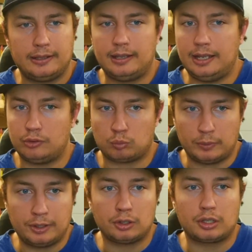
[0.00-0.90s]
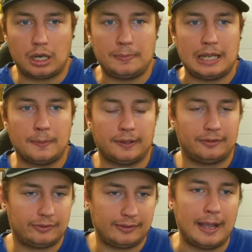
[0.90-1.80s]
Is Ritter going to be able to
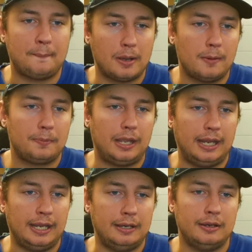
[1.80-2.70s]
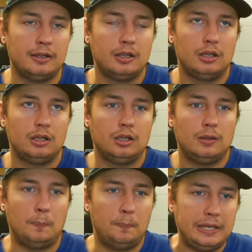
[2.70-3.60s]
step up and
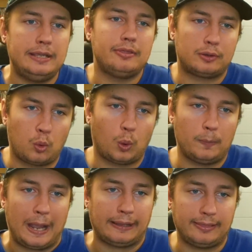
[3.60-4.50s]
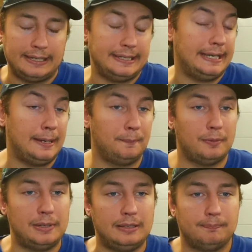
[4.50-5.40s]
be the quarterback they need him to
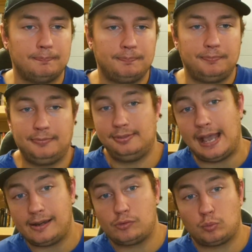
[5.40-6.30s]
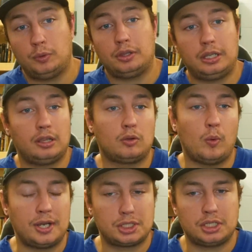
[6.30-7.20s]
be? That is really the
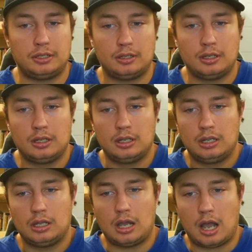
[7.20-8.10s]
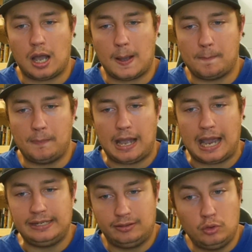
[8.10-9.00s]
question.
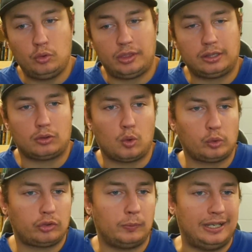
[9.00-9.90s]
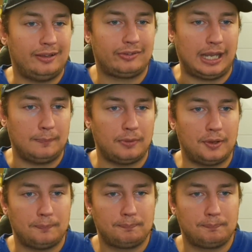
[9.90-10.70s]
I do think the Colts win this game, though.